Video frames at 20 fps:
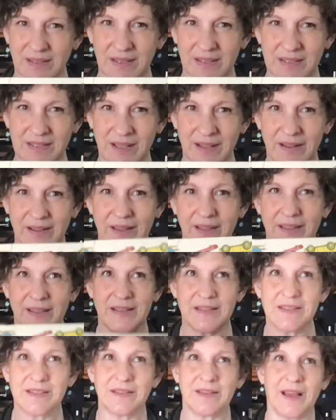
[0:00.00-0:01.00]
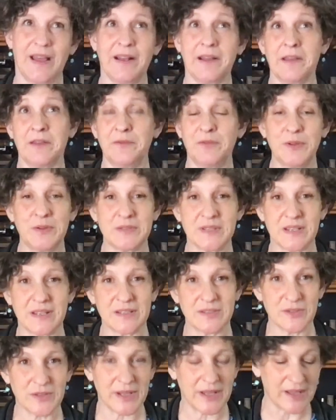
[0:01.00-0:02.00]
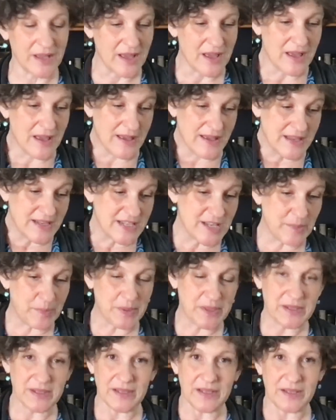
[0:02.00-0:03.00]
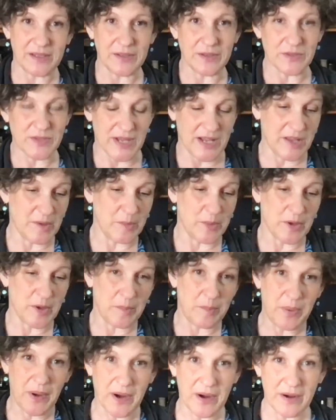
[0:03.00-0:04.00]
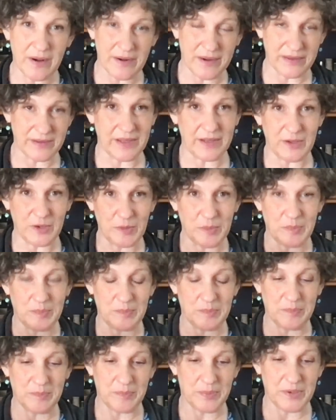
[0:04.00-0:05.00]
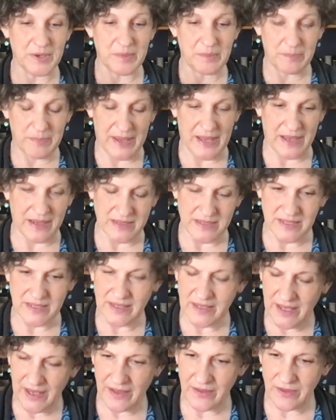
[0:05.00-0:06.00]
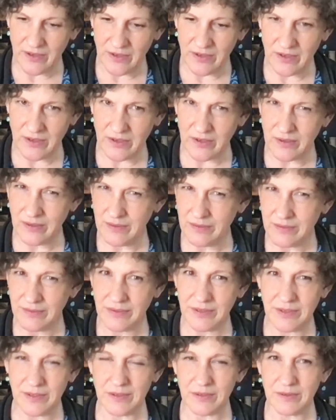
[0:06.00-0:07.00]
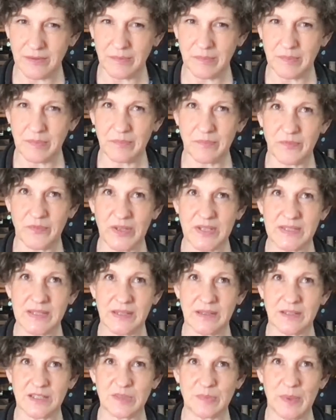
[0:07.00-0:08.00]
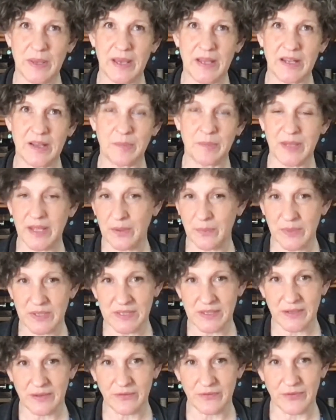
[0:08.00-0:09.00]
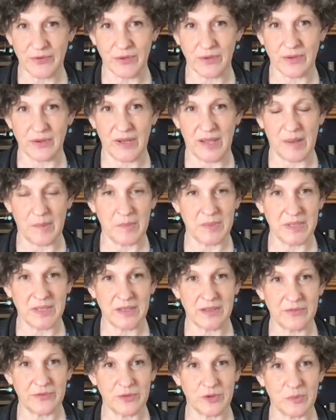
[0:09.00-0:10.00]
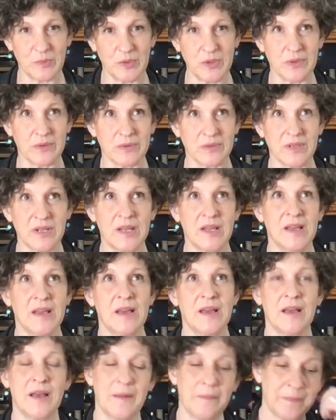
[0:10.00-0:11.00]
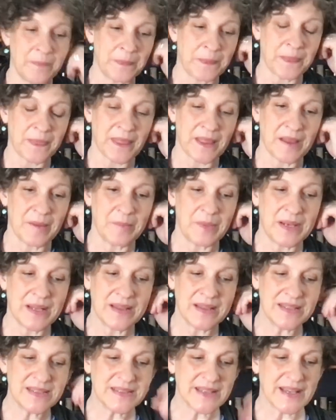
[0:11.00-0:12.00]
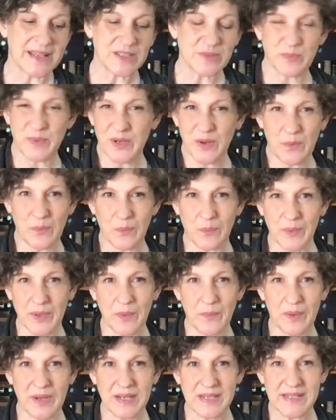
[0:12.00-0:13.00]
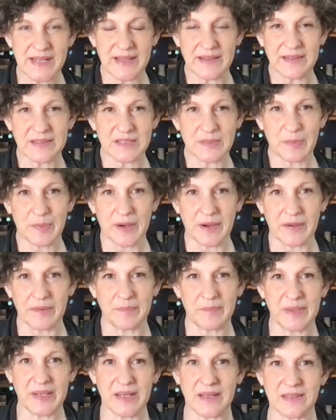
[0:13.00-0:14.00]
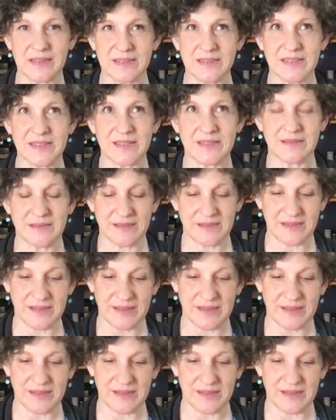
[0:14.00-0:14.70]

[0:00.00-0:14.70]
it's kind of confusing because you're like, typically you take a book apart and then you put it back together, fixing the spine up like we did for Emily of New Moon. But in this case, we don't want to take this apart because